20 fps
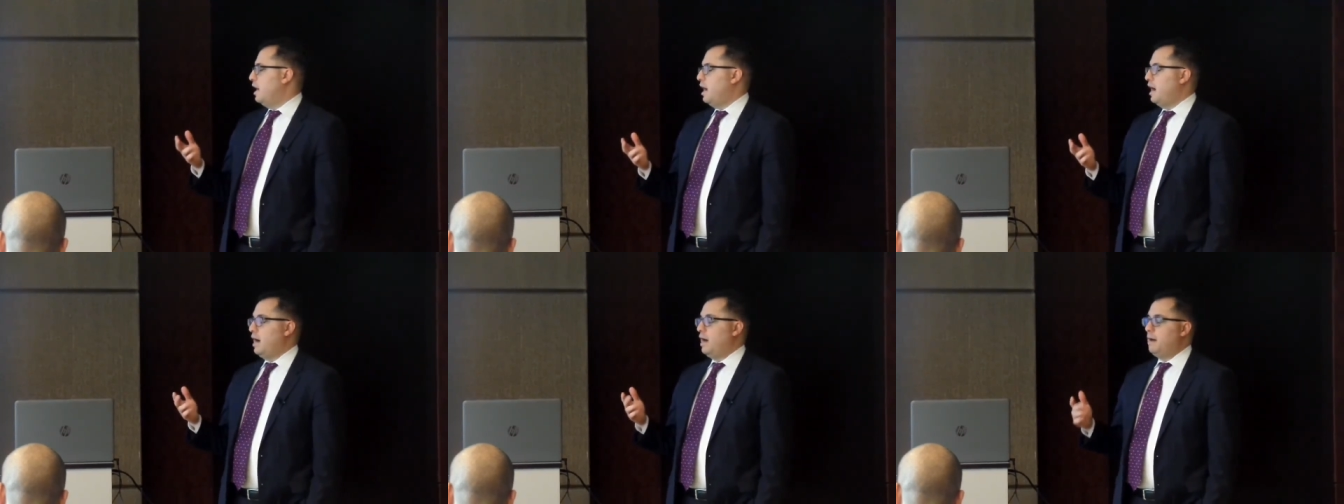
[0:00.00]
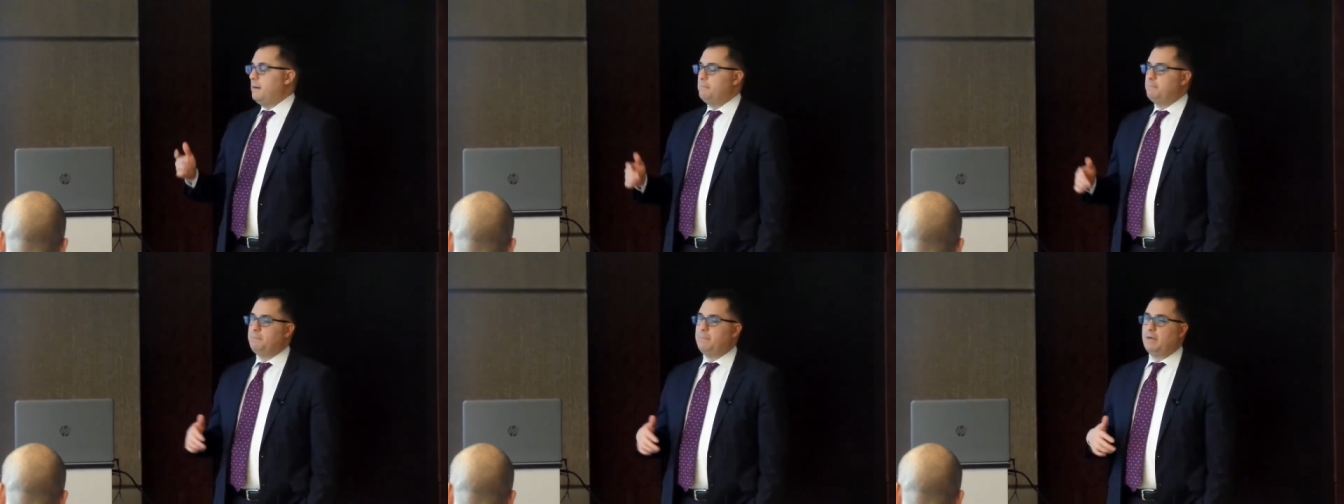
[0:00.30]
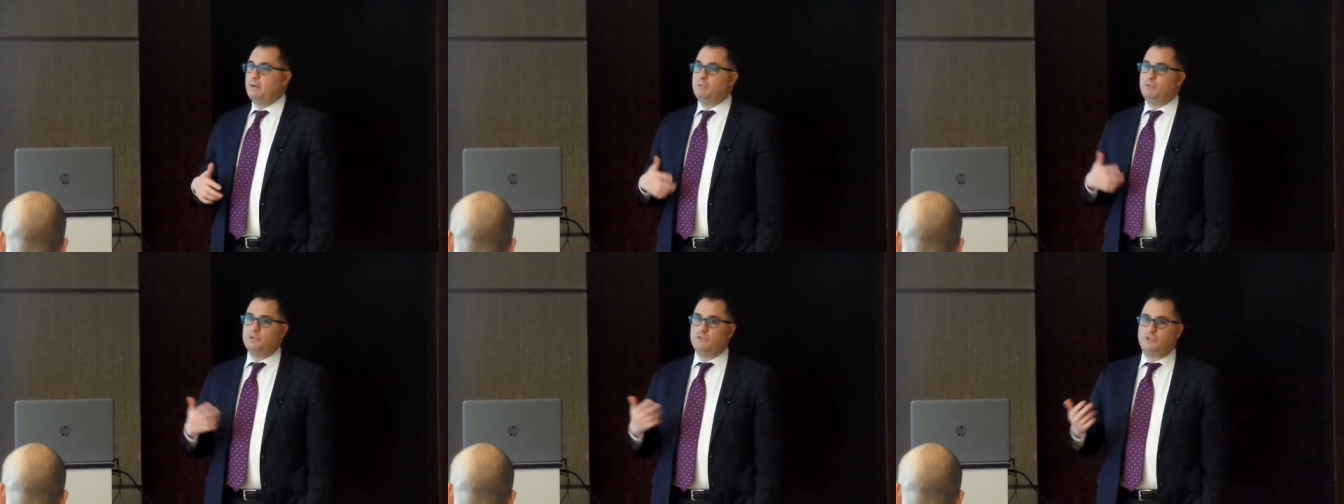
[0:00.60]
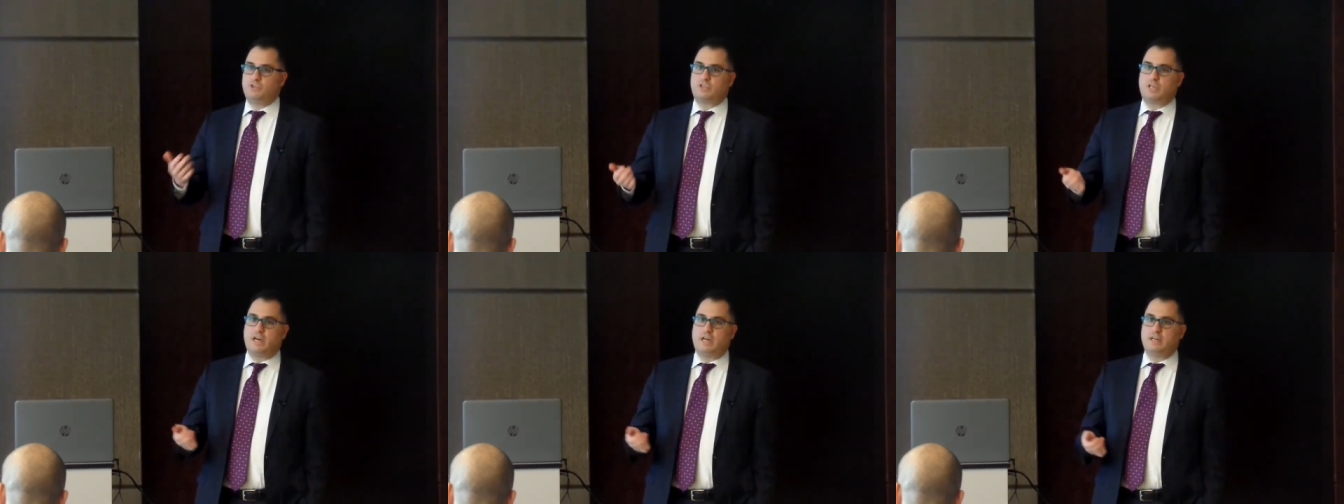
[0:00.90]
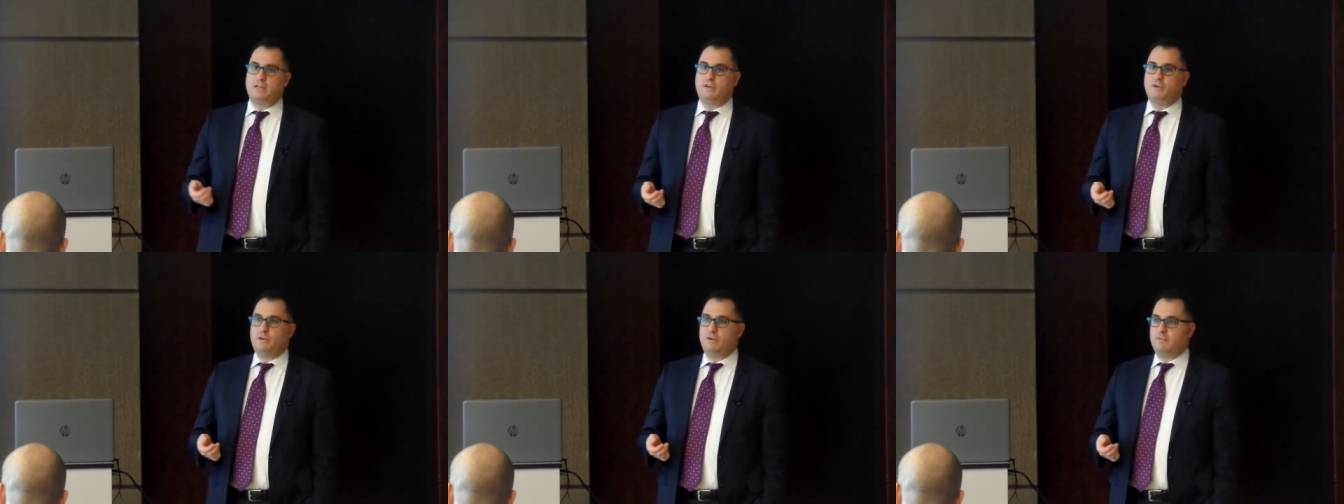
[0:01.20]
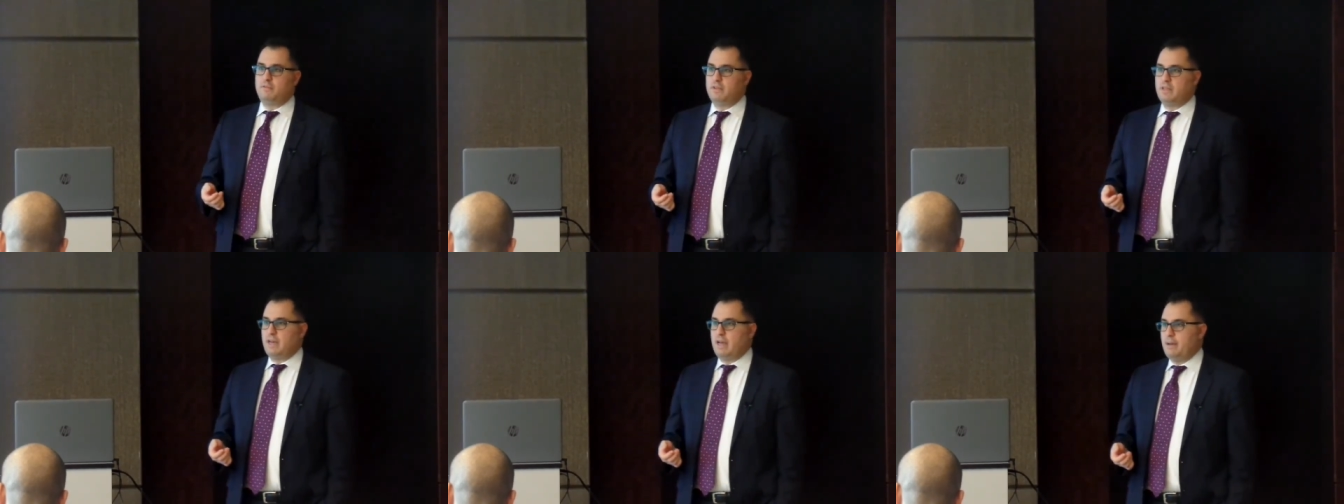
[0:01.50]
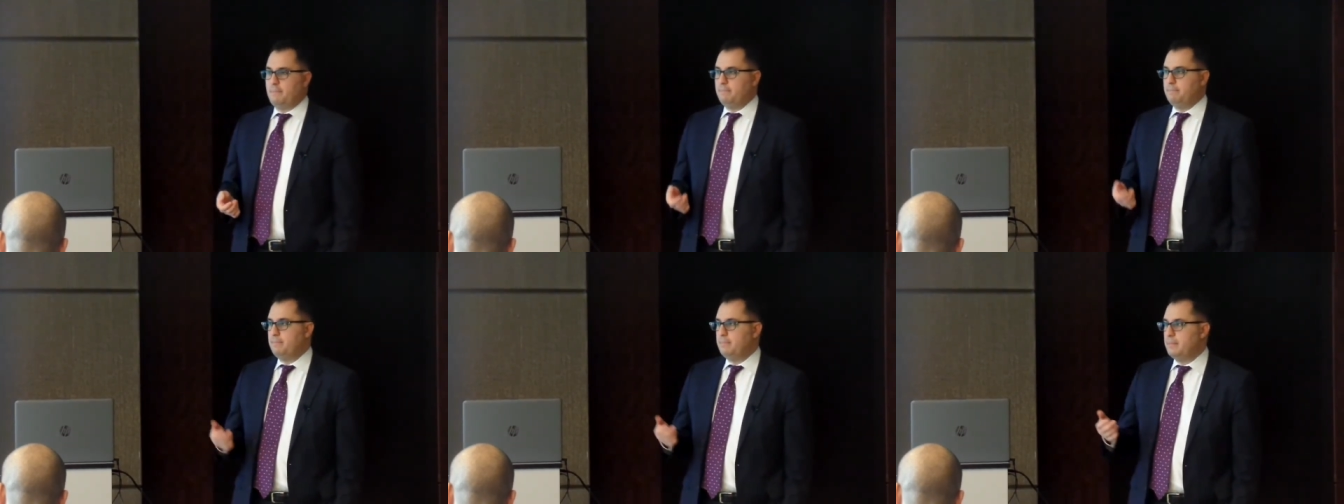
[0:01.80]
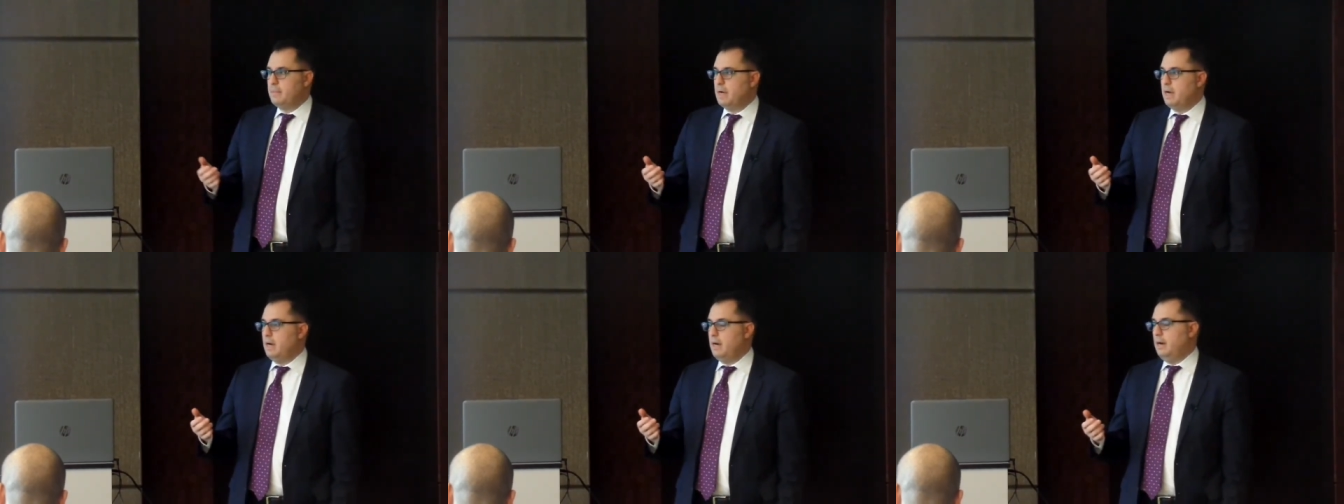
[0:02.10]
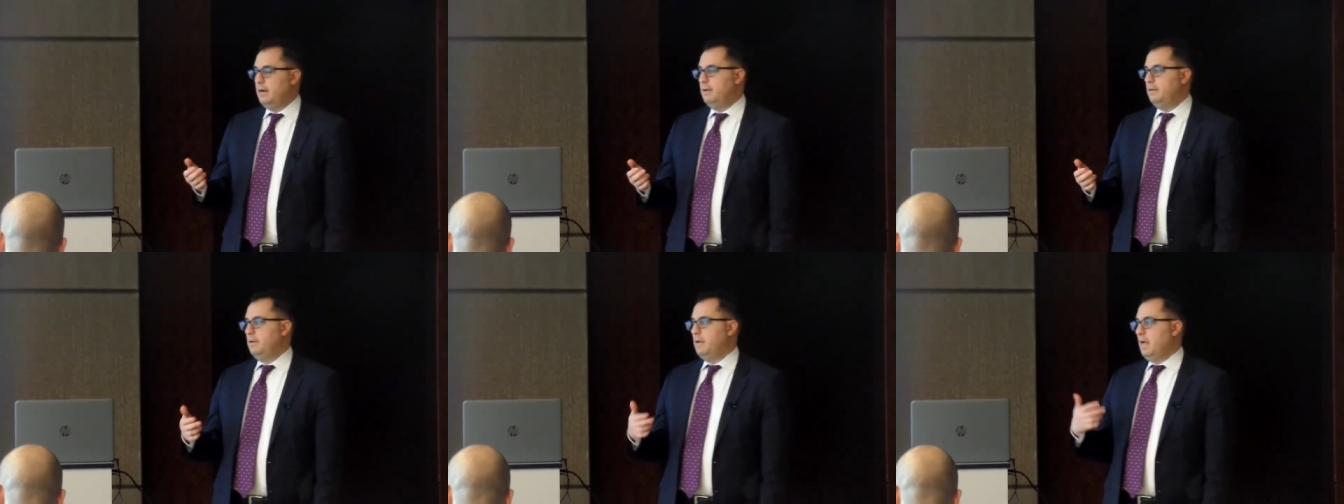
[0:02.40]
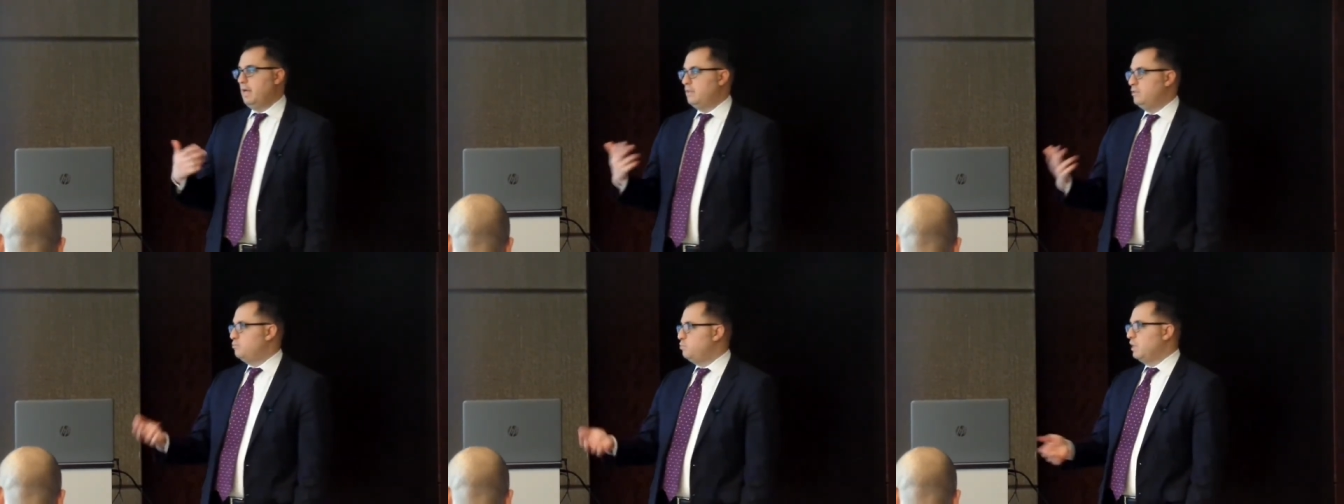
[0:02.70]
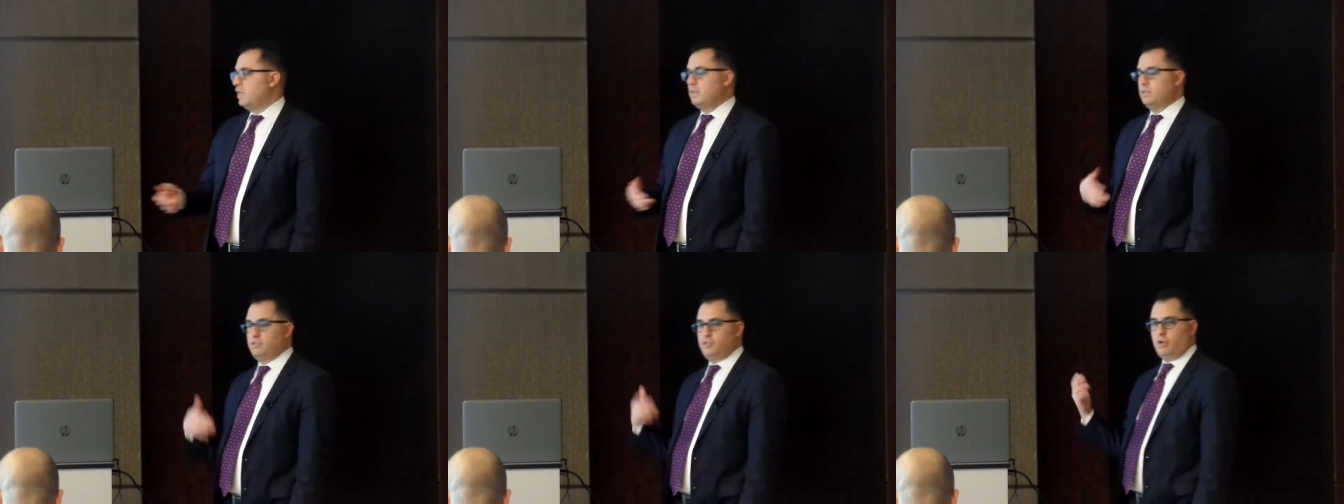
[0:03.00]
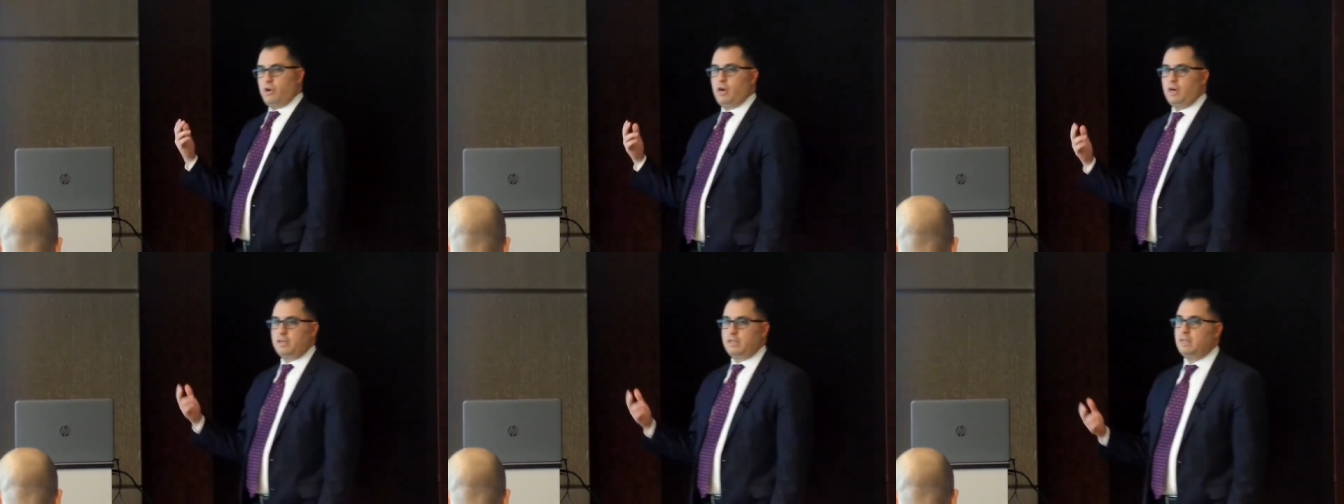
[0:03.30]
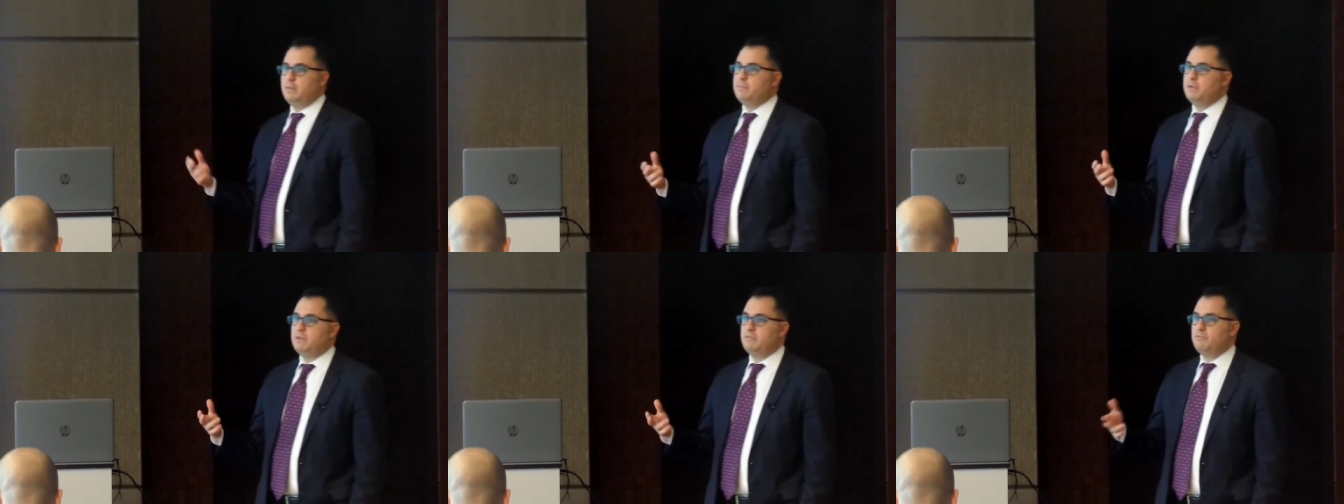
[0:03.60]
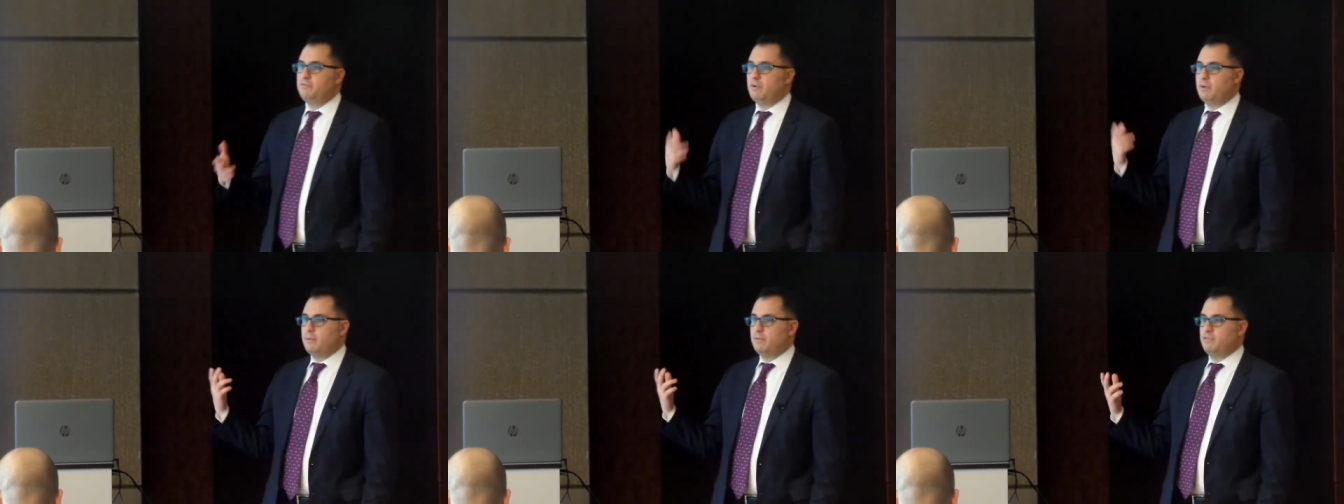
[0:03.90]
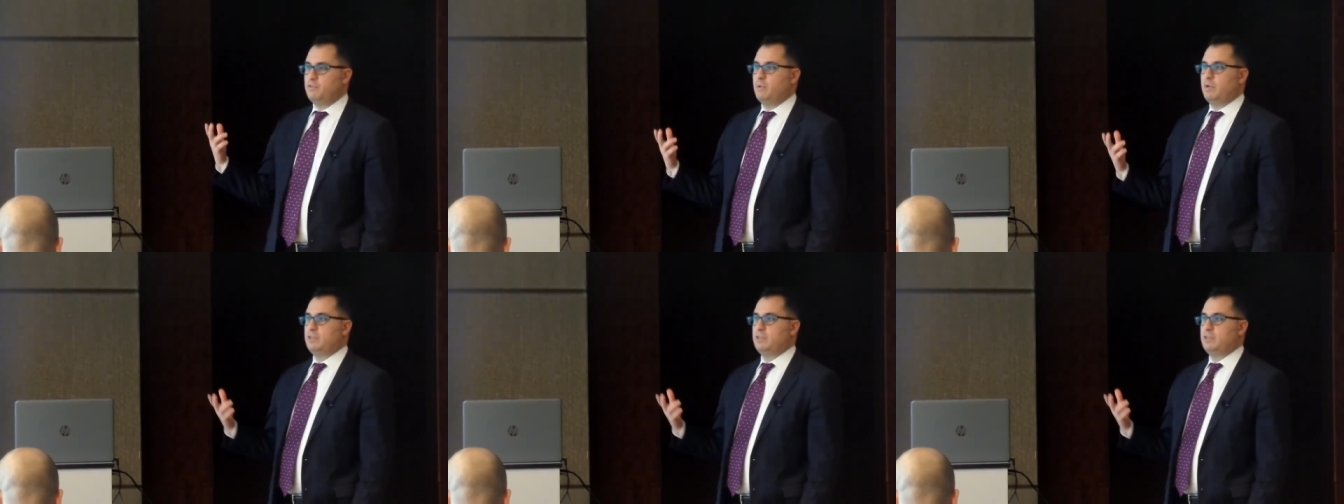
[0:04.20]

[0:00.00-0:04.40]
but we'll just kind of go over them, and we could talk, keep it informal.